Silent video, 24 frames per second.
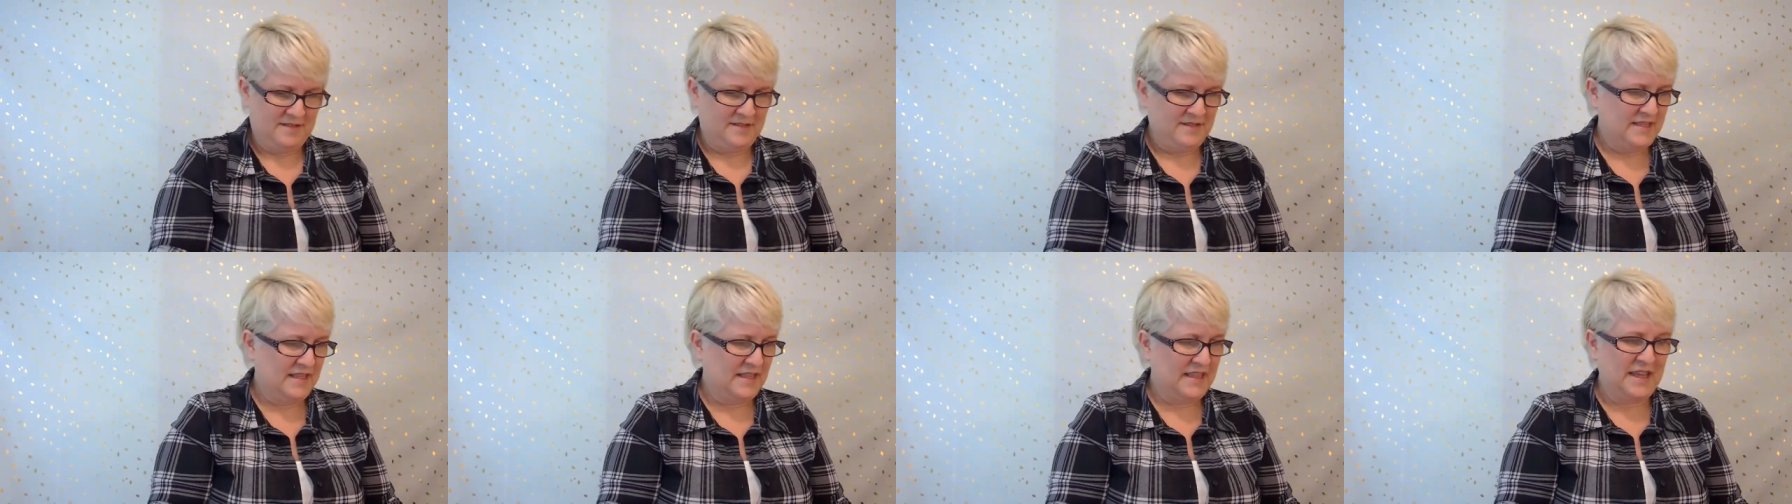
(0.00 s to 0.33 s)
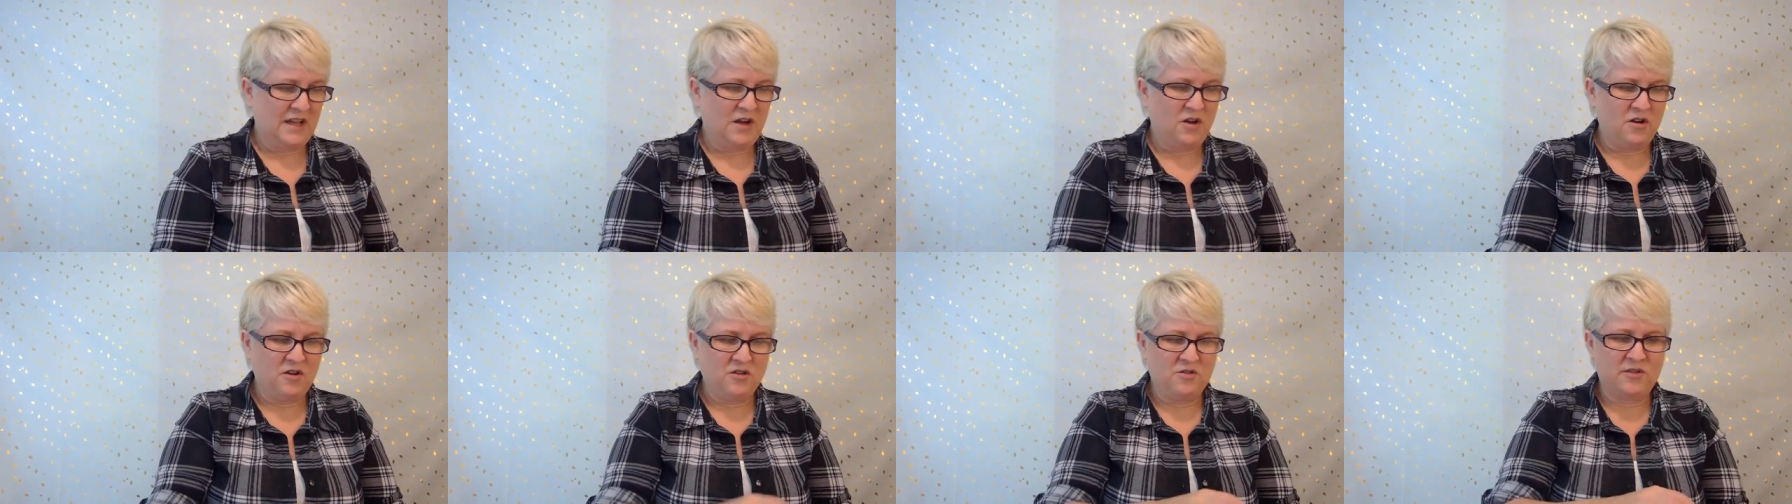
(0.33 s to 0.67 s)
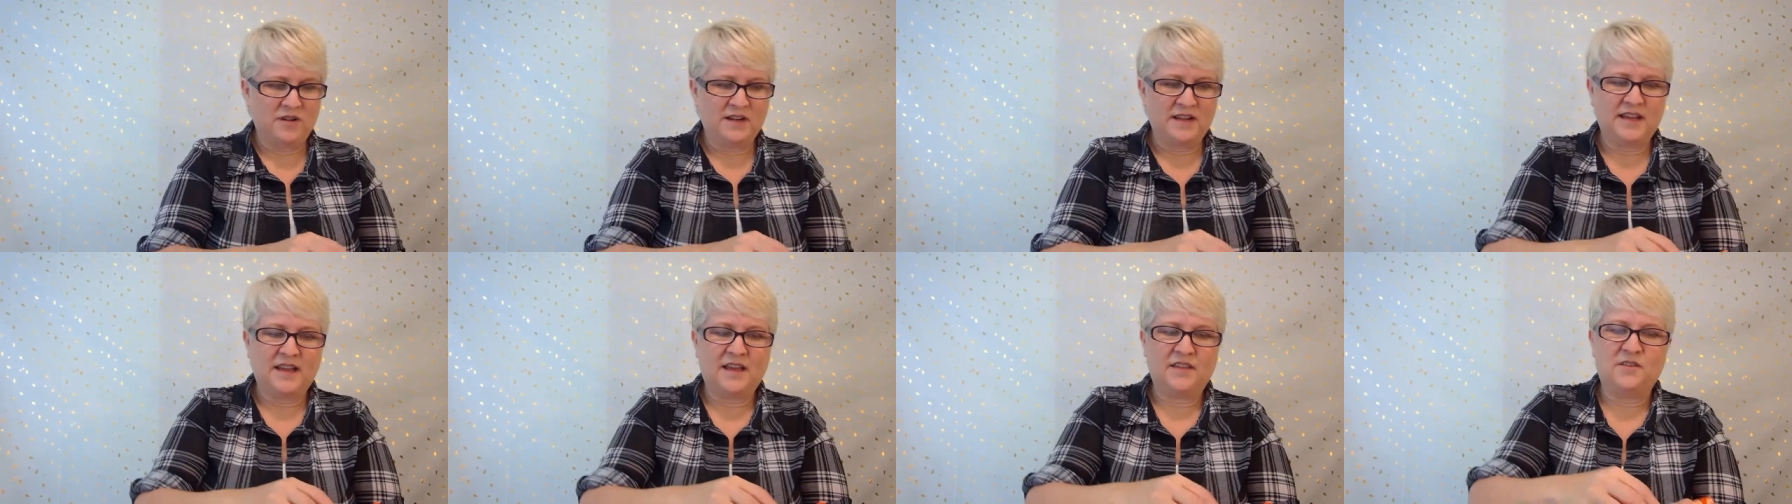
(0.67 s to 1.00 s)
See, they all go
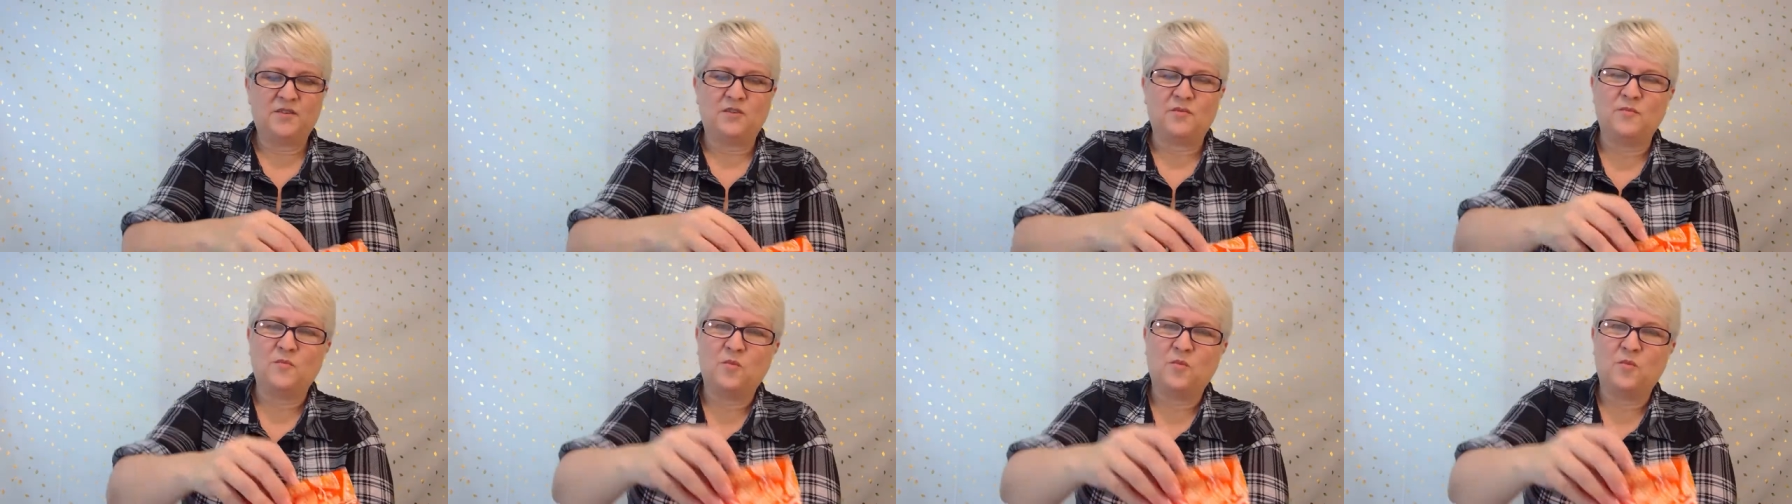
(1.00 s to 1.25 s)
together.